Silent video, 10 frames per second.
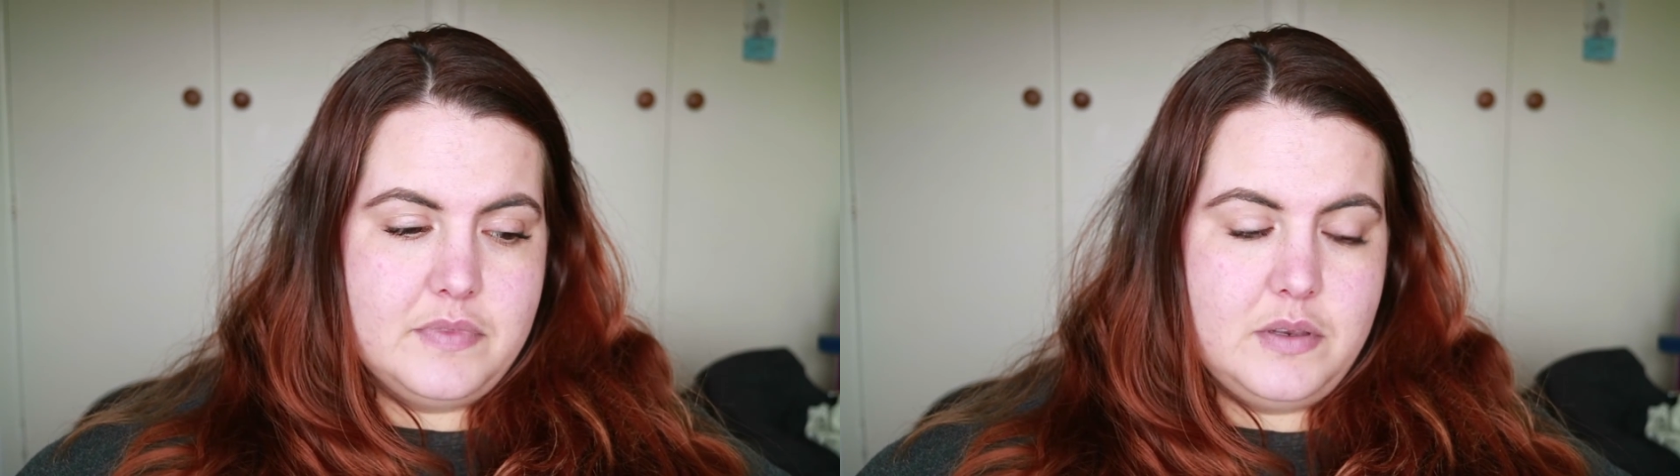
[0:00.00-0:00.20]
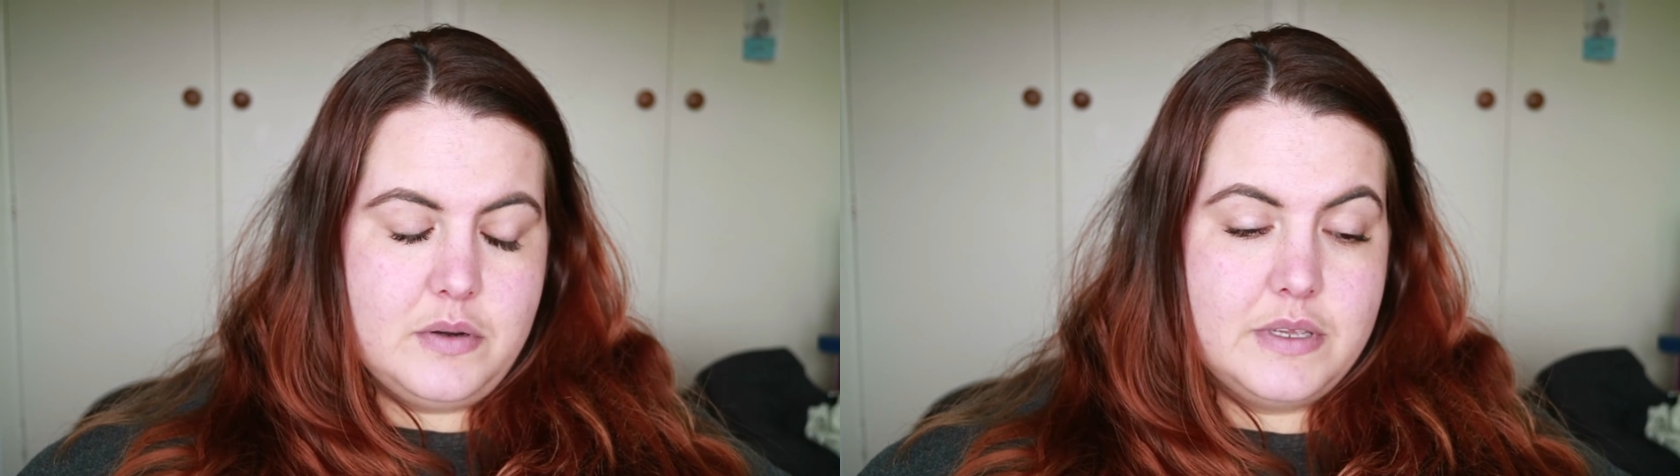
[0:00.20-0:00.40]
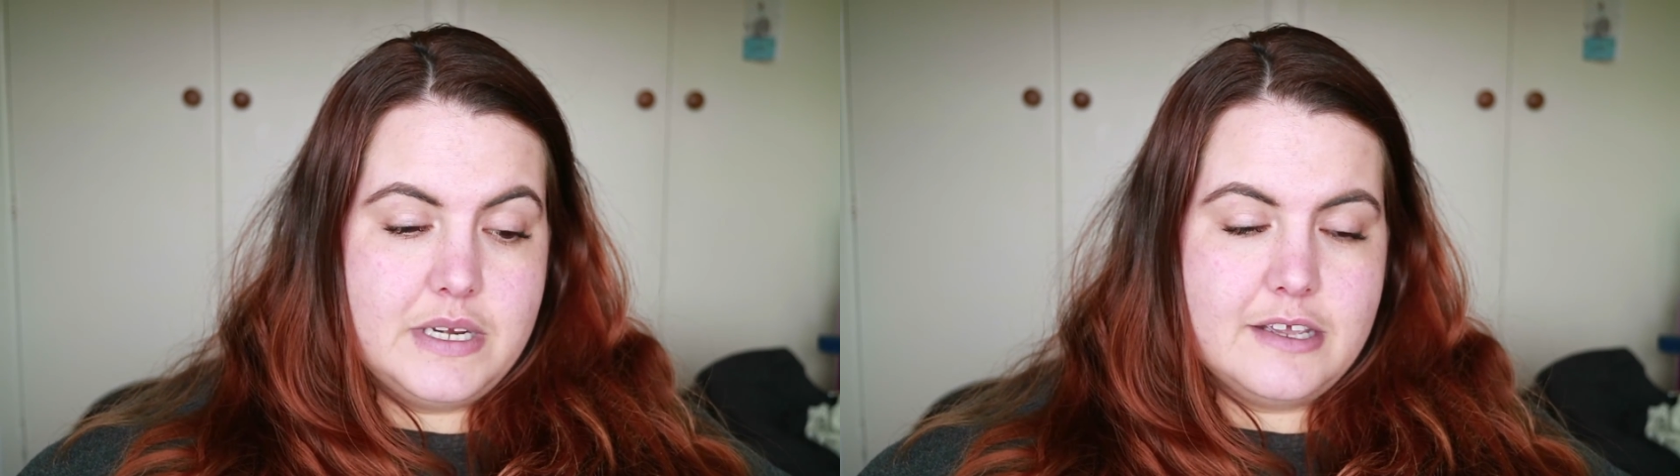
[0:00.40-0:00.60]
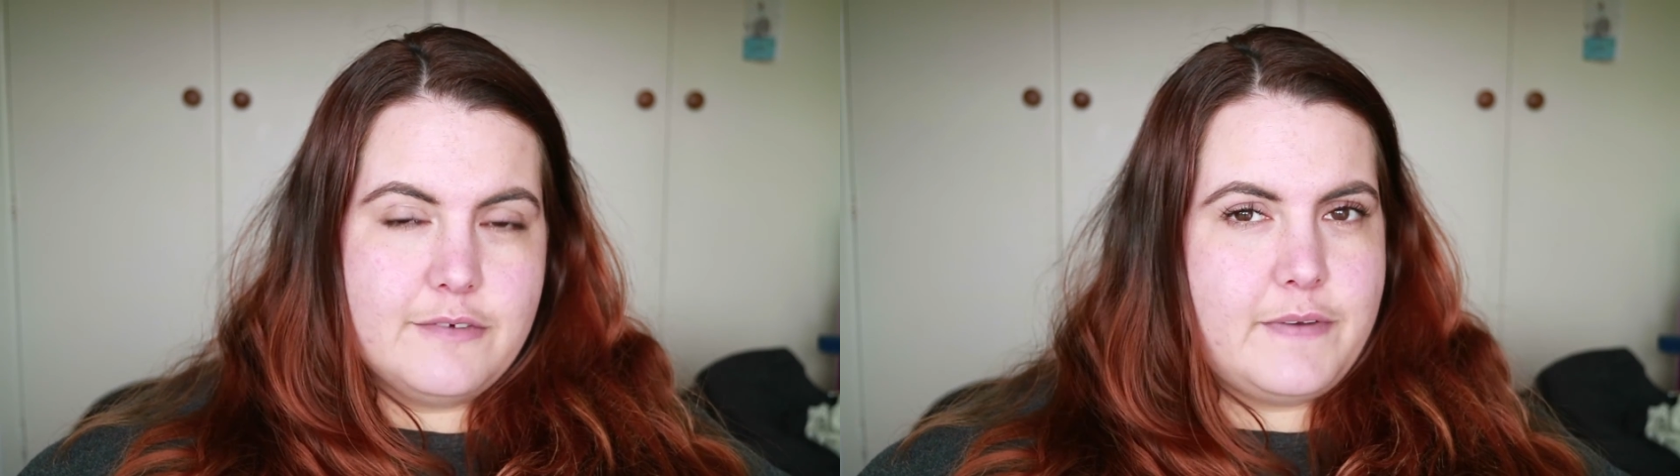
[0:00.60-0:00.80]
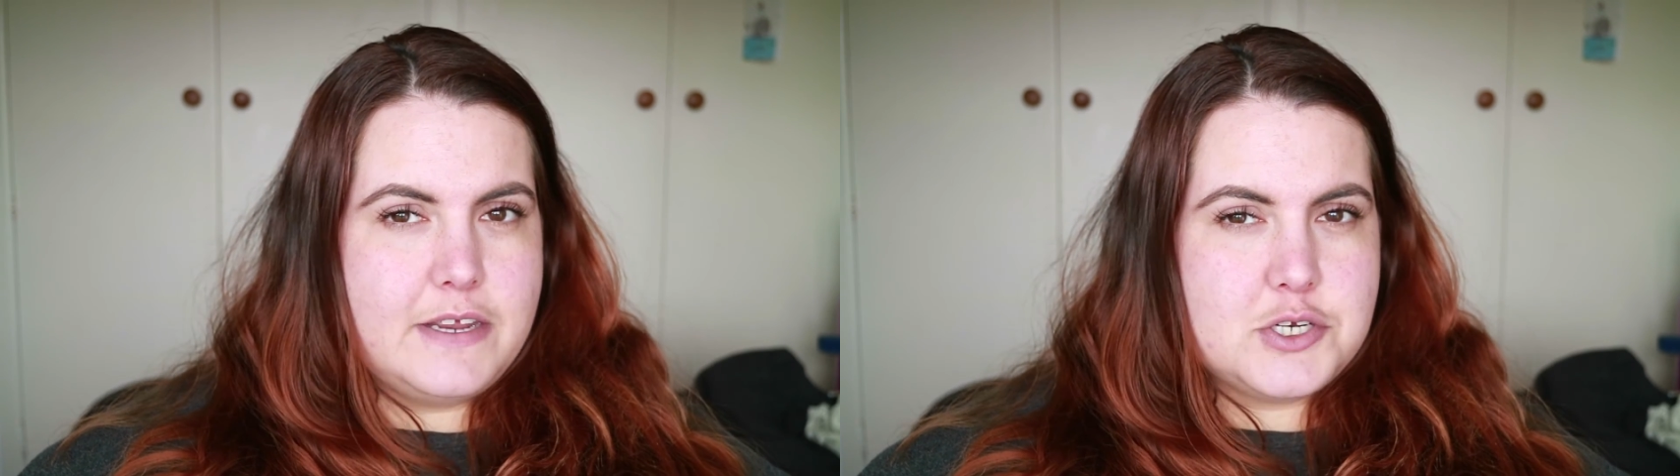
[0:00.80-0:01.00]
You know, getting a
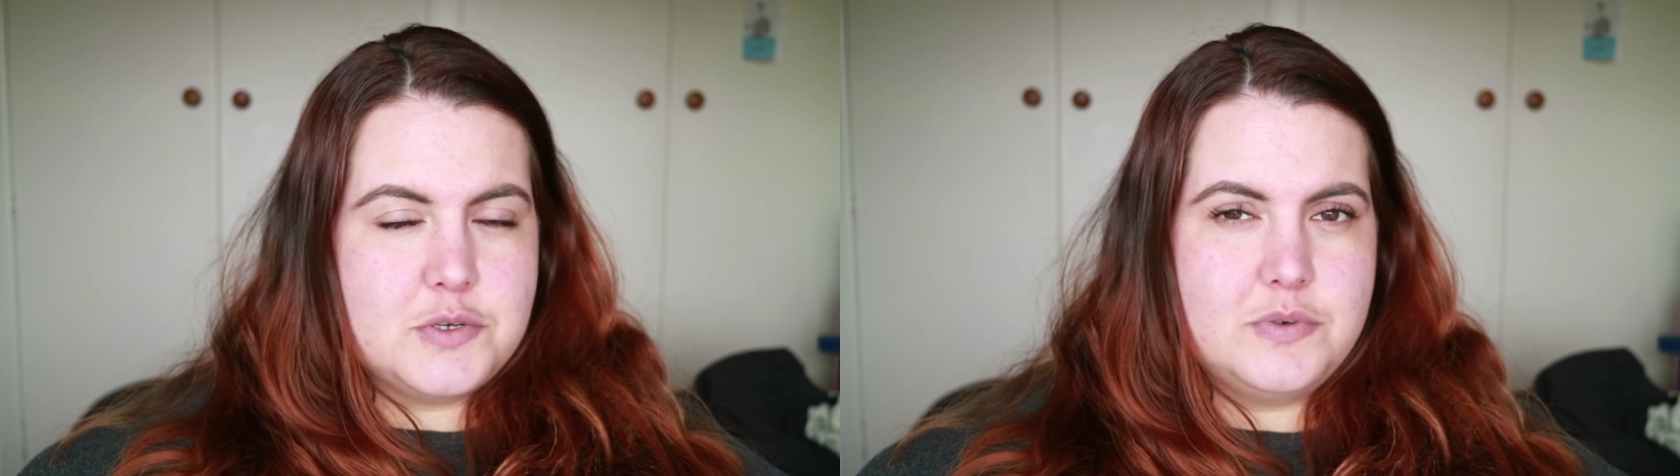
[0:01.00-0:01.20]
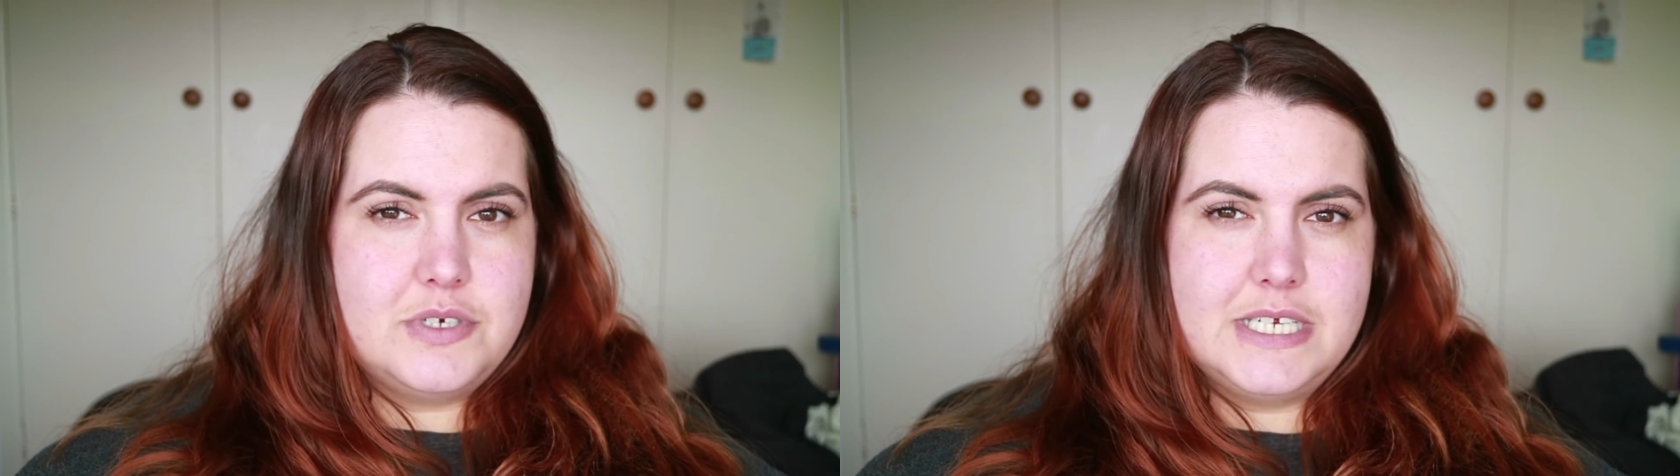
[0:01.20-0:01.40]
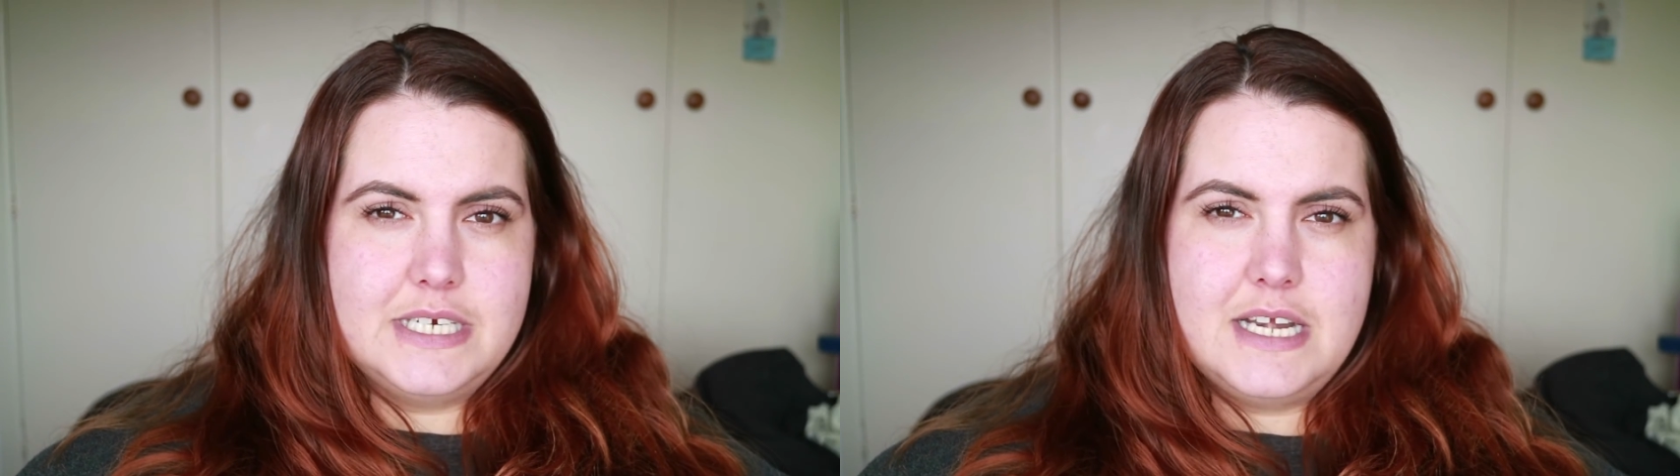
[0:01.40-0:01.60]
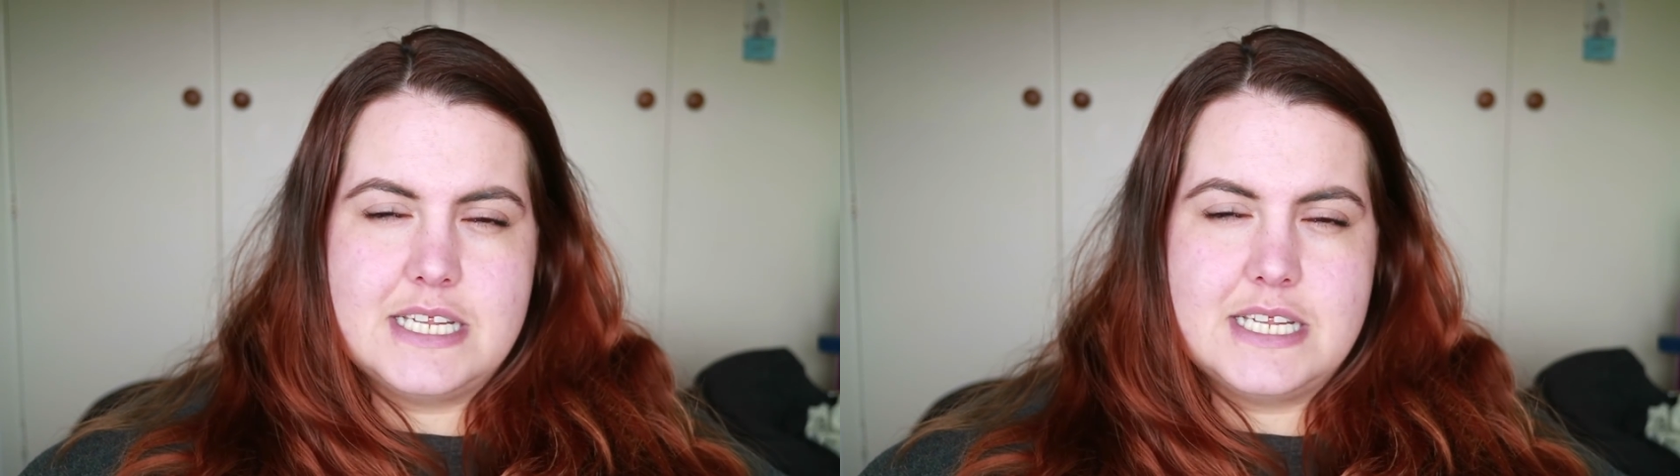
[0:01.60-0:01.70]
facial done at